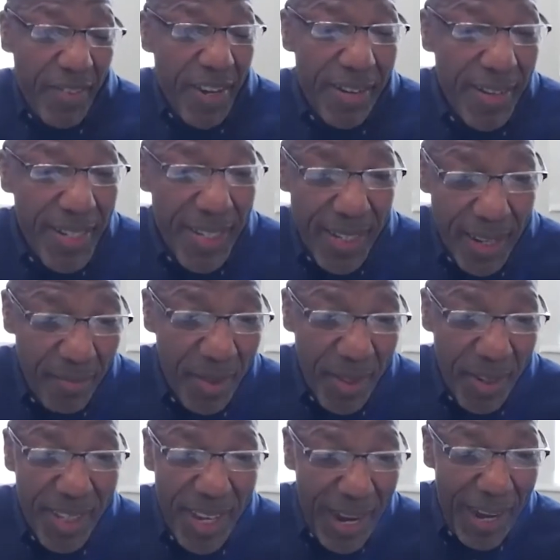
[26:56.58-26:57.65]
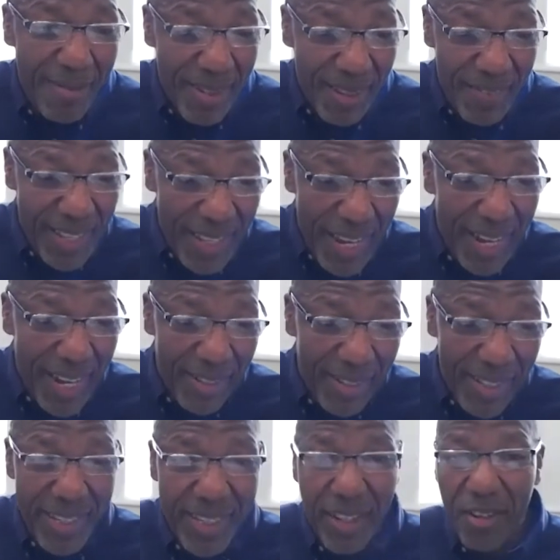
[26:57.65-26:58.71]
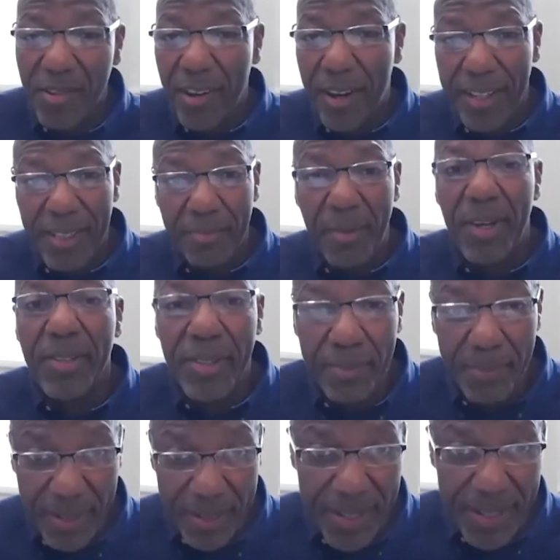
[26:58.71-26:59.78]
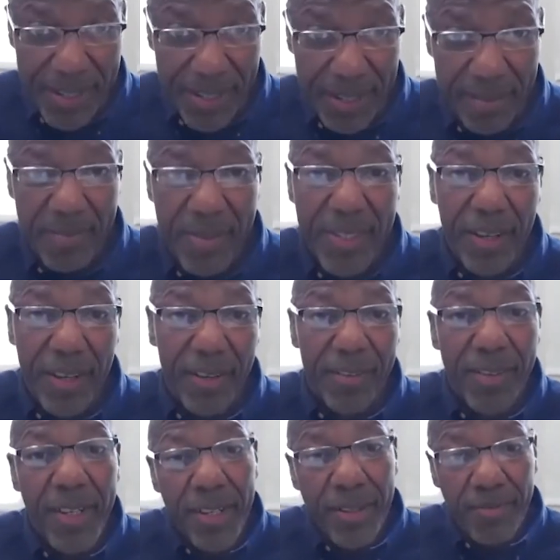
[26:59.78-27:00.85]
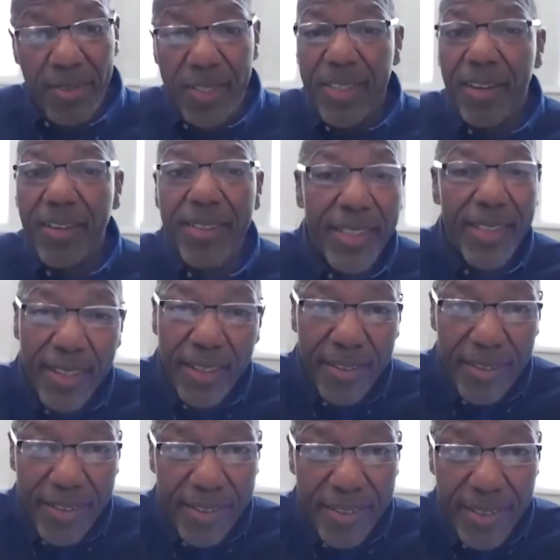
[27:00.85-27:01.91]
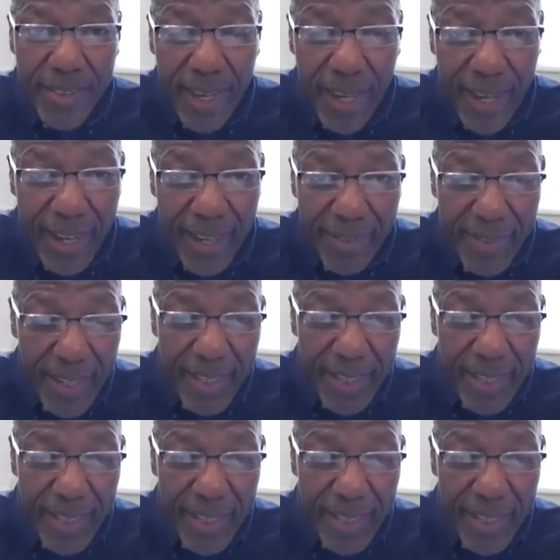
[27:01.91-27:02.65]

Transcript: very similar types of inequities across multiple systems. So we know that there's uh,